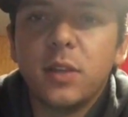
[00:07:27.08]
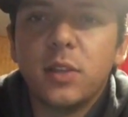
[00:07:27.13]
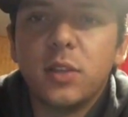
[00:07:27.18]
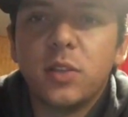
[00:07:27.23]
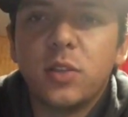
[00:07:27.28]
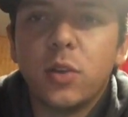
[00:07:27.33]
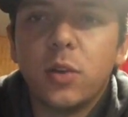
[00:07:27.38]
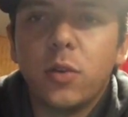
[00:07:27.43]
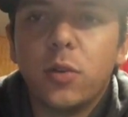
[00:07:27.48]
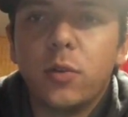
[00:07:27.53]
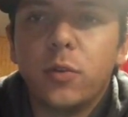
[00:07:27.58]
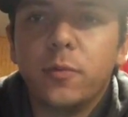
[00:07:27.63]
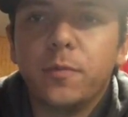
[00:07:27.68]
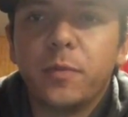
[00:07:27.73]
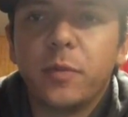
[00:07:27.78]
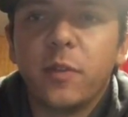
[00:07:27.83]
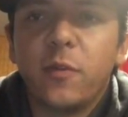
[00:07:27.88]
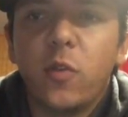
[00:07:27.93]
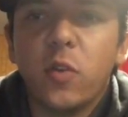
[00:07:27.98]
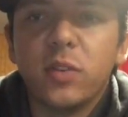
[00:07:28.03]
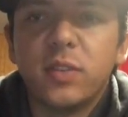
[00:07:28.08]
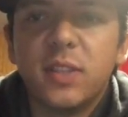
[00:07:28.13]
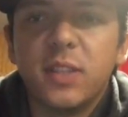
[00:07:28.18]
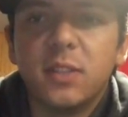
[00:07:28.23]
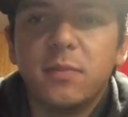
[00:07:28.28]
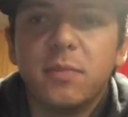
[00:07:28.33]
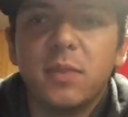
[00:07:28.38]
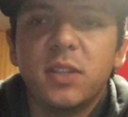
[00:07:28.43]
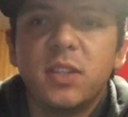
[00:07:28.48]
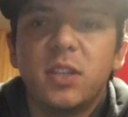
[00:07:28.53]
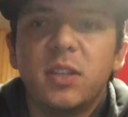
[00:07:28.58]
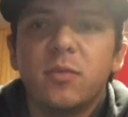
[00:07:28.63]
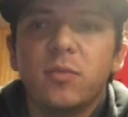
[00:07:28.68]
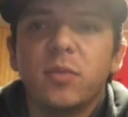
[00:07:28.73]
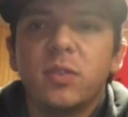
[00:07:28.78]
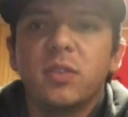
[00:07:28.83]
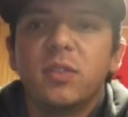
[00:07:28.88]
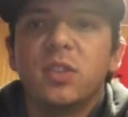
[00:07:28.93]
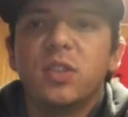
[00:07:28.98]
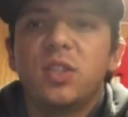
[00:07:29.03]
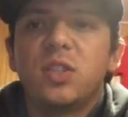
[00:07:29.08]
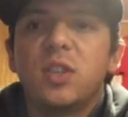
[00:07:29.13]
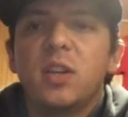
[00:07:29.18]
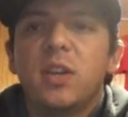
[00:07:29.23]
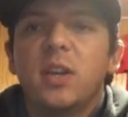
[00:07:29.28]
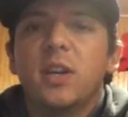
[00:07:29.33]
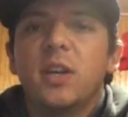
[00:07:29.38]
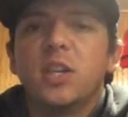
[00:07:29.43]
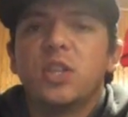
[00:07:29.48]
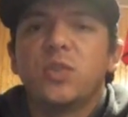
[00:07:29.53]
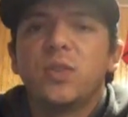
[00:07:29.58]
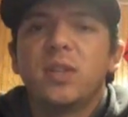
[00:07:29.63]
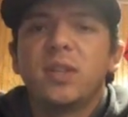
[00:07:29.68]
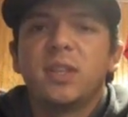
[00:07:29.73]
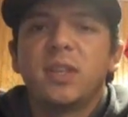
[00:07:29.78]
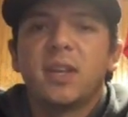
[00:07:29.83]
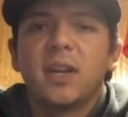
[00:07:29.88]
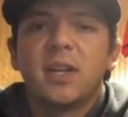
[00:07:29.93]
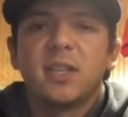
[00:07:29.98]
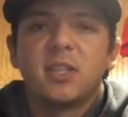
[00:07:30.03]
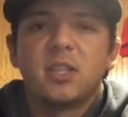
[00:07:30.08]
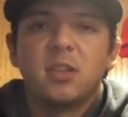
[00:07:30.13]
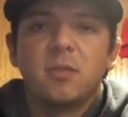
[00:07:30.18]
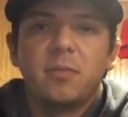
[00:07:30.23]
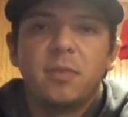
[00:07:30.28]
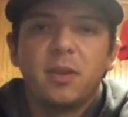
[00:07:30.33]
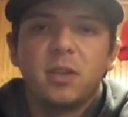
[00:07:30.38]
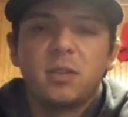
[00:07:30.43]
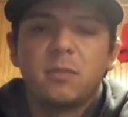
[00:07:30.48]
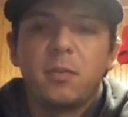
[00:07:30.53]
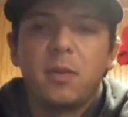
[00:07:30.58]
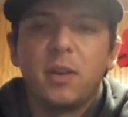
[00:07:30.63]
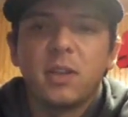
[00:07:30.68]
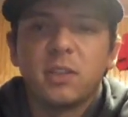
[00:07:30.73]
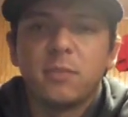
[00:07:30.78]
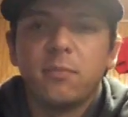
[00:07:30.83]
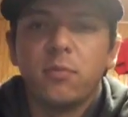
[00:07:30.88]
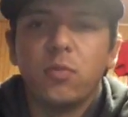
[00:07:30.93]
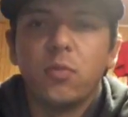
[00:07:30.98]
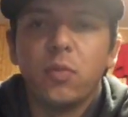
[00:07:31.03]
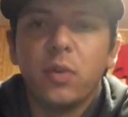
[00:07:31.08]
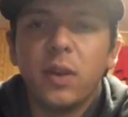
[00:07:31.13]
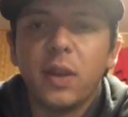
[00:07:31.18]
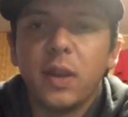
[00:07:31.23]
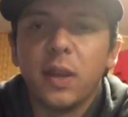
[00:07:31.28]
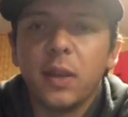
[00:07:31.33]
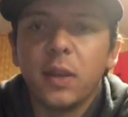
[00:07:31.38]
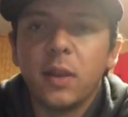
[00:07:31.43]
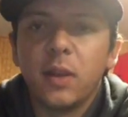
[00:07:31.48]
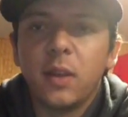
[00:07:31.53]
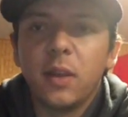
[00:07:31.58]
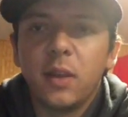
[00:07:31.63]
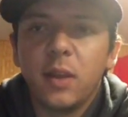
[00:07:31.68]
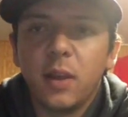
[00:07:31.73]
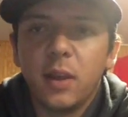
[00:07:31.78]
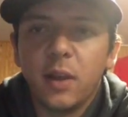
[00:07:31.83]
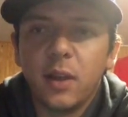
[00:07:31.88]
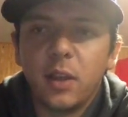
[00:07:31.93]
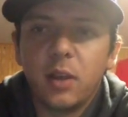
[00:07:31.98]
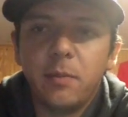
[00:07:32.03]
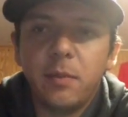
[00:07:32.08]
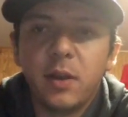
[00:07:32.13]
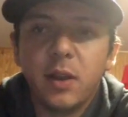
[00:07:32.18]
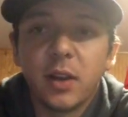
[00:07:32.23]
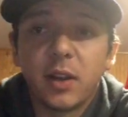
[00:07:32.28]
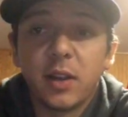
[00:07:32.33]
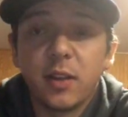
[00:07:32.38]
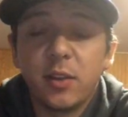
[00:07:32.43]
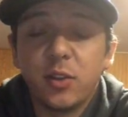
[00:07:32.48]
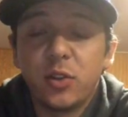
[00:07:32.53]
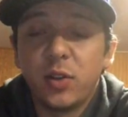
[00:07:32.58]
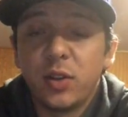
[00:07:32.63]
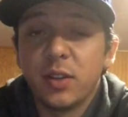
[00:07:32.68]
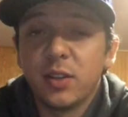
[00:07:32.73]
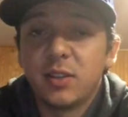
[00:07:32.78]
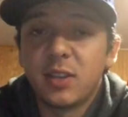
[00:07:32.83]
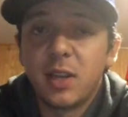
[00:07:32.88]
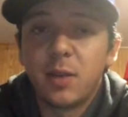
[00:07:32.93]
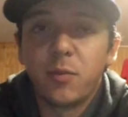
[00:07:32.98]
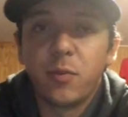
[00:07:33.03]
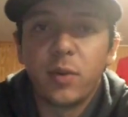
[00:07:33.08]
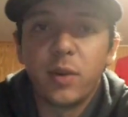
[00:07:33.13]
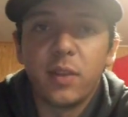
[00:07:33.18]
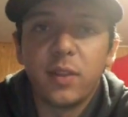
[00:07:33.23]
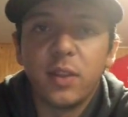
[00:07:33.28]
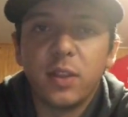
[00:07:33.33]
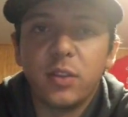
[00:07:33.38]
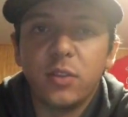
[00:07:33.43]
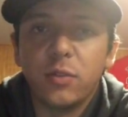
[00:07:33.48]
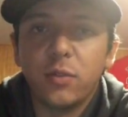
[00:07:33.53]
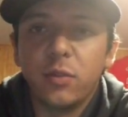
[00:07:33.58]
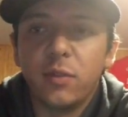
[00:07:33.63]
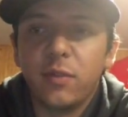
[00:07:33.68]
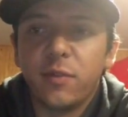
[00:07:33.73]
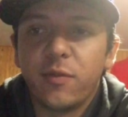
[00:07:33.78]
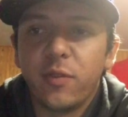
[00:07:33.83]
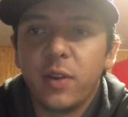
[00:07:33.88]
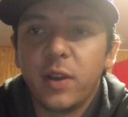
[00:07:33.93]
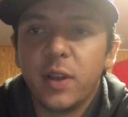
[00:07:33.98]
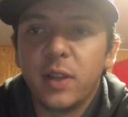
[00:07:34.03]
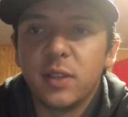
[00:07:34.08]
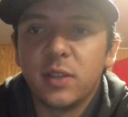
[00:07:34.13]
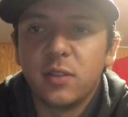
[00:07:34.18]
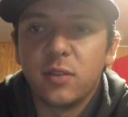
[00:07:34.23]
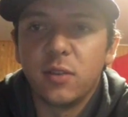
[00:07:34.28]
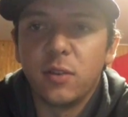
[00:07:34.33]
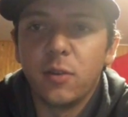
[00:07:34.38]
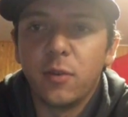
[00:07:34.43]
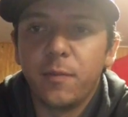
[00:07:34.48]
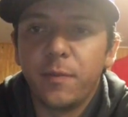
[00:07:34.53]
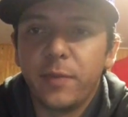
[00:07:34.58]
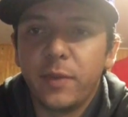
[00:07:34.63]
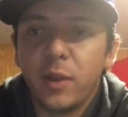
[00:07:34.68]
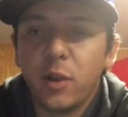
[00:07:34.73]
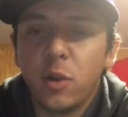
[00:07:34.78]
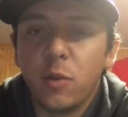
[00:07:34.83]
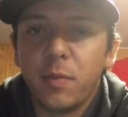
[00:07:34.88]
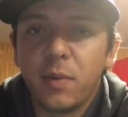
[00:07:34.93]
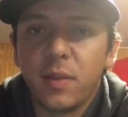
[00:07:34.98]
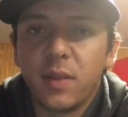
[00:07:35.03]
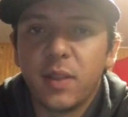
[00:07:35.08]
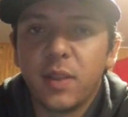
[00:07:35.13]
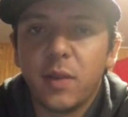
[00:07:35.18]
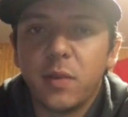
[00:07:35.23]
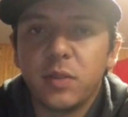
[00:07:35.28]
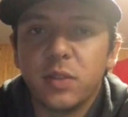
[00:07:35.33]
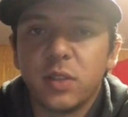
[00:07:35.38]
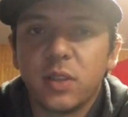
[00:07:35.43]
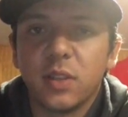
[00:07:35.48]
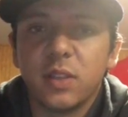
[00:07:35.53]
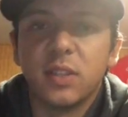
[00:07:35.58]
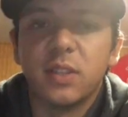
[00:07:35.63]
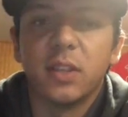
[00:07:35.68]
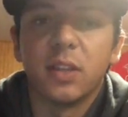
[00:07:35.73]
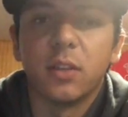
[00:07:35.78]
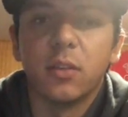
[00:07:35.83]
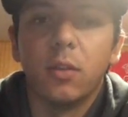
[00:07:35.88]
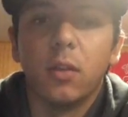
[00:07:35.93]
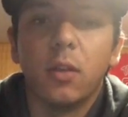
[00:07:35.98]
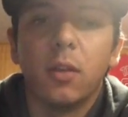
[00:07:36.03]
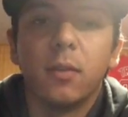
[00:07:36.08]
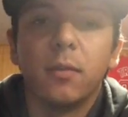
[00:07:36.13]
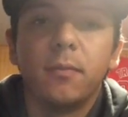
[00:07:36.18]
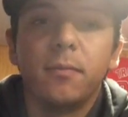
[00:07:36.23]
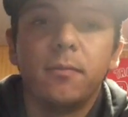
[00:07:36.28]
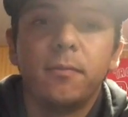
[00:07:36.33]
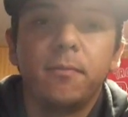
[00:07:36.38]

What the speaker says: So the Four Seasons mission was to treat the guests in the best possible way. In America, they treat the same way they do in France, so they're hoping that was just going to stick along.